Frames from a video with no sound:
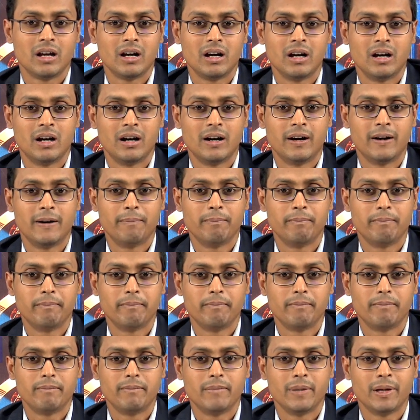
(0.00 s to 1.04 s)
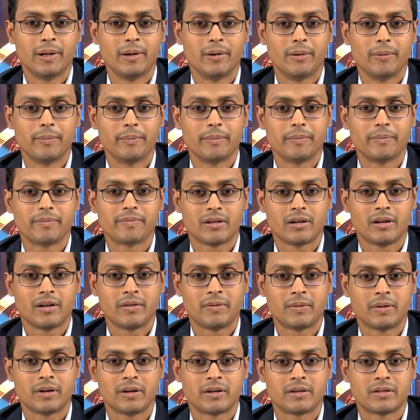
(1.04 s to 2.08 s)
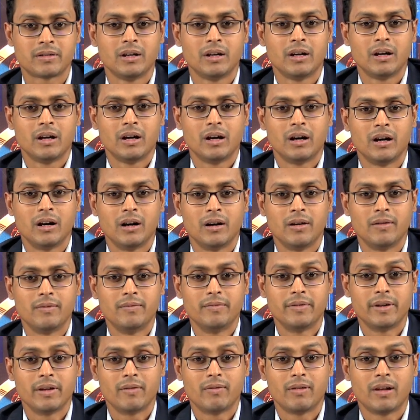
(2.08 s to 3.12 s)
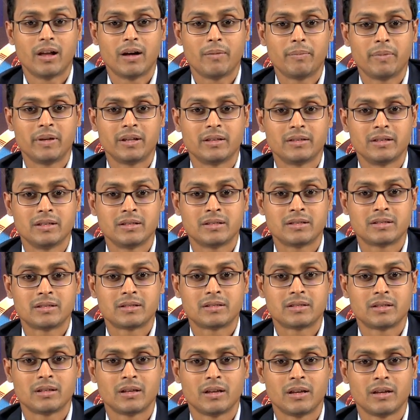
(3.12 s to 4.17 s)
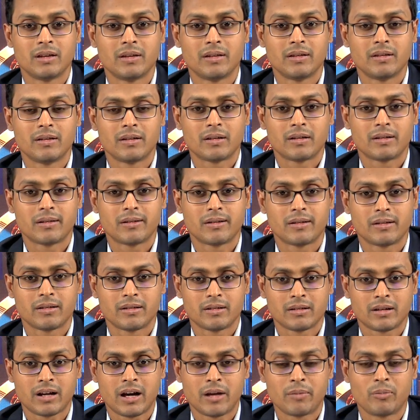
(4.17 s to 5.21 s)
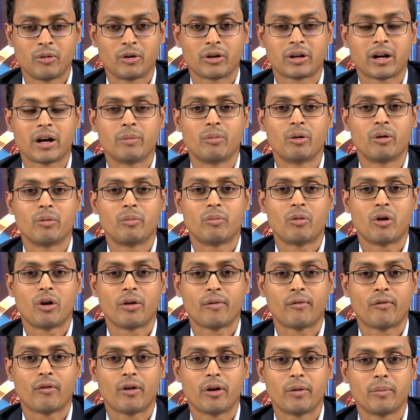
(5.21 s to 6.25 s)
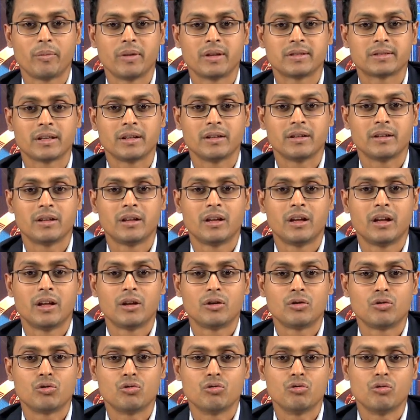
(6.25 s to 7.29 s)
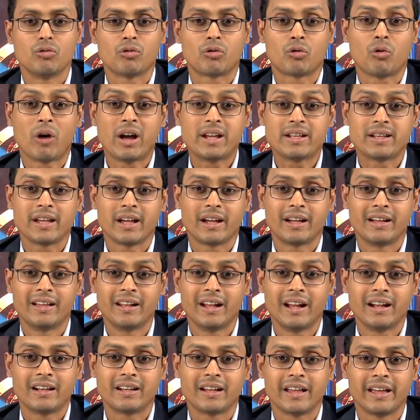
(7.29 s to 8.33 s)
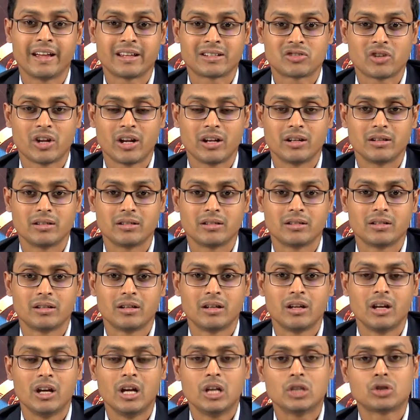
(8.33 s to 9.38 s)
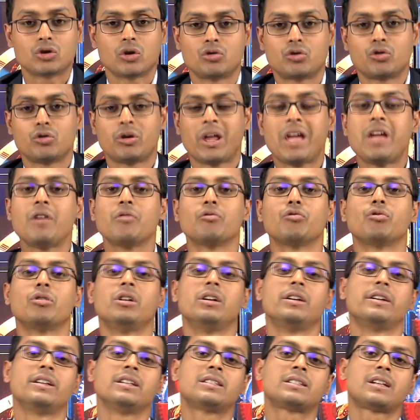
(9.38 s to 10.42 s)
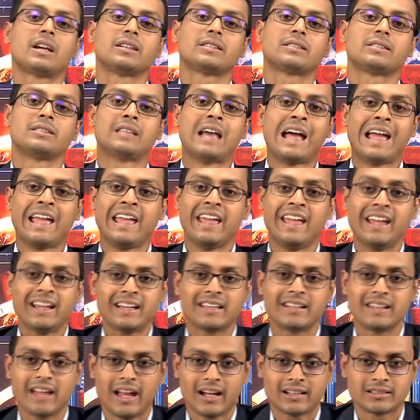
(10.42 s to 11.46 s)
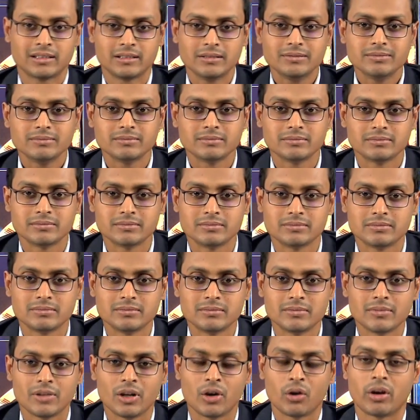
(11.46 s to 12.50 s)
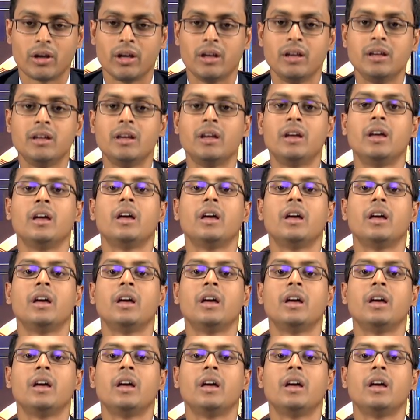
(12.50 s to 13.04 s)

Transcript: after developing this carbon-carbon bond formation to quite a great extent. So, today we will discuss the Heck reaction, okay,